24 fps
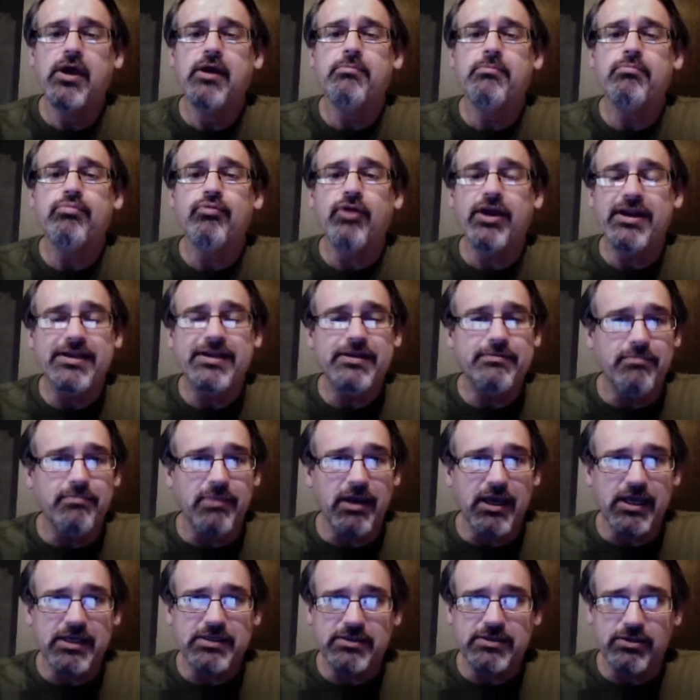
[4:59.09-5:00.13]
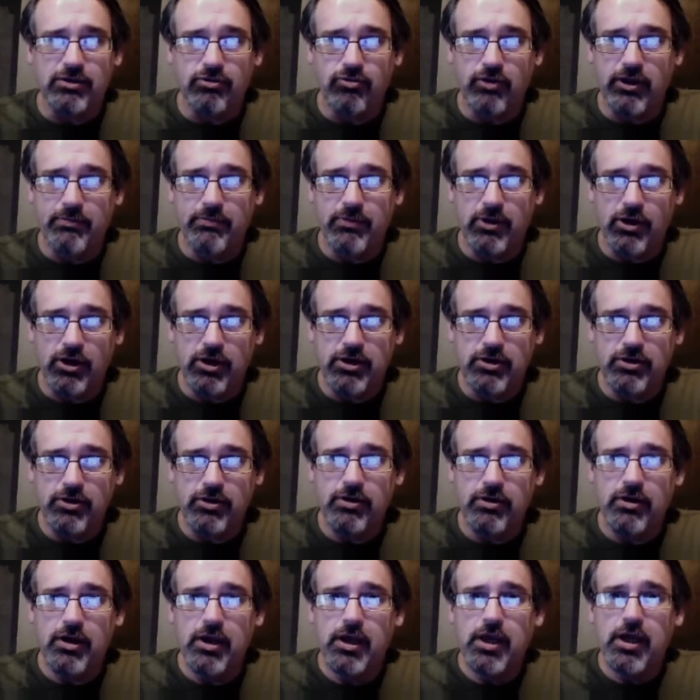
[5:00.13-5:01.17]
Brendan Mace, the great marketer,
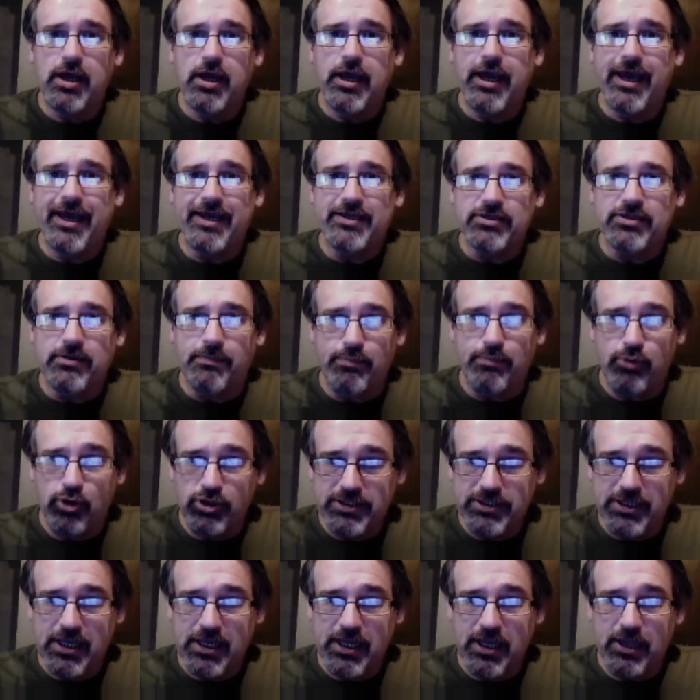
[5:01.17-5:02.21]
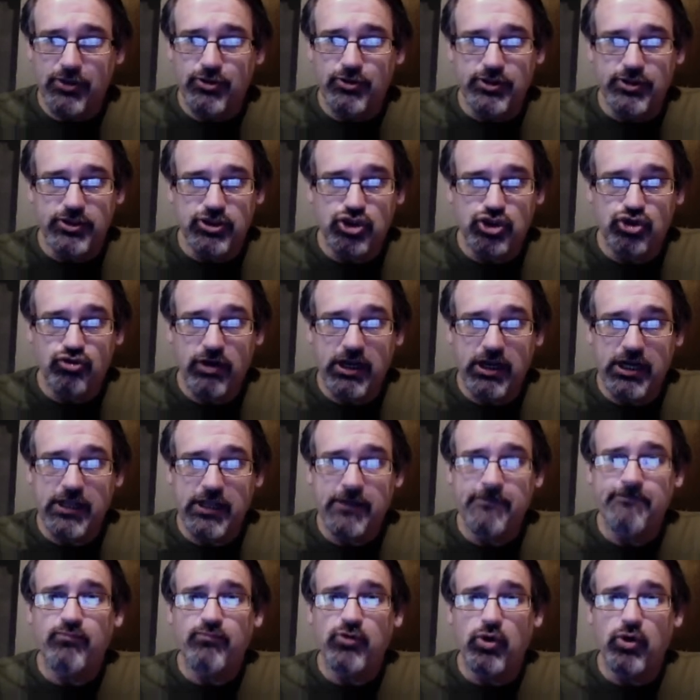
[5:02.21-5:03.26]
has put together this training
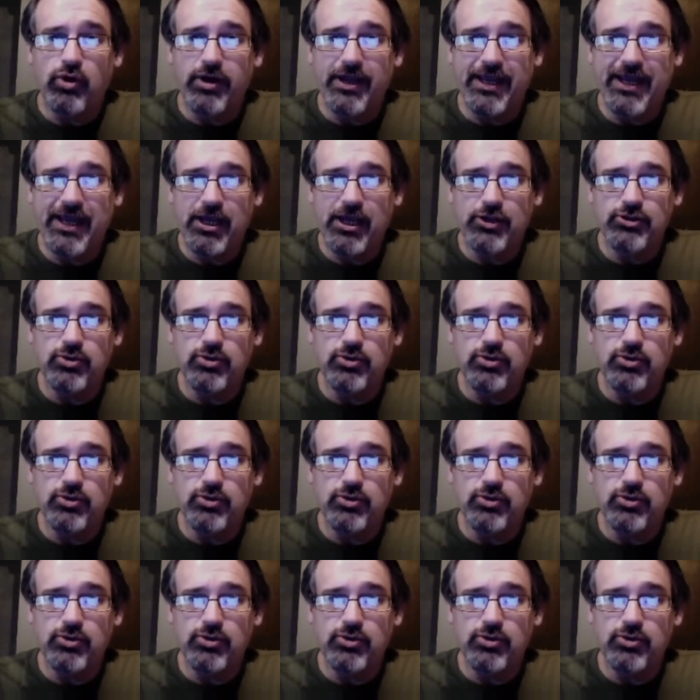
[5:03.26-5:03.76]
on how to